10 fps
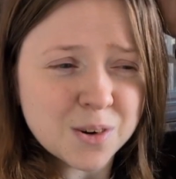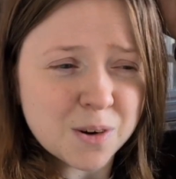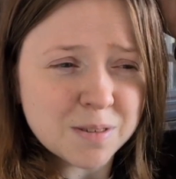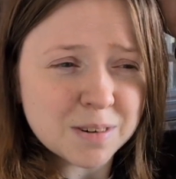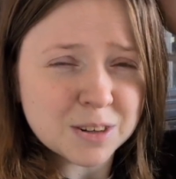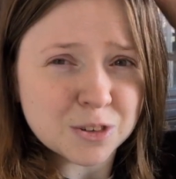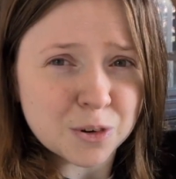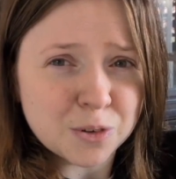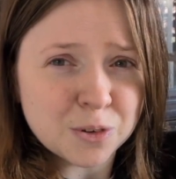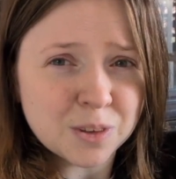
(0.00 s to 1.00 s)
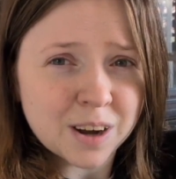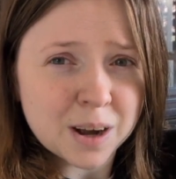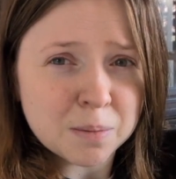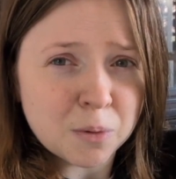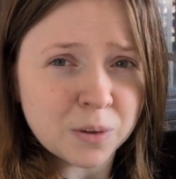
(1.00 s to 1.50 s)
know if I showed you that
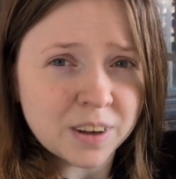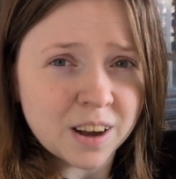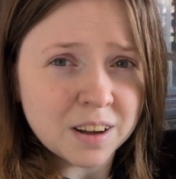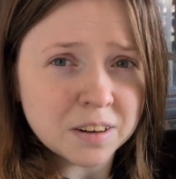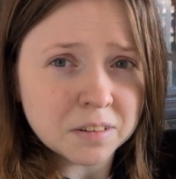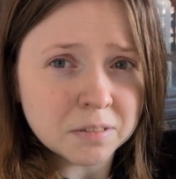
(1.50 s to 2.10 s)
I bought yarn.